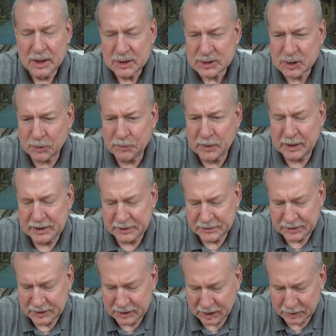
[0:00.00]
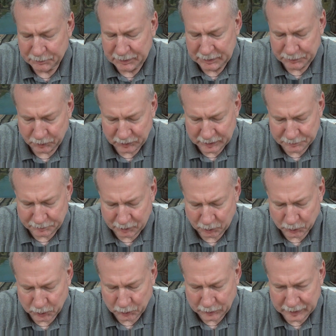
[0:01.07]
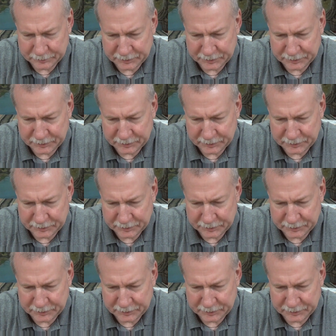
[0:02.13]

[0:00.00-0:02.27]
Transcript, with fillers: So many of the young people get pulled away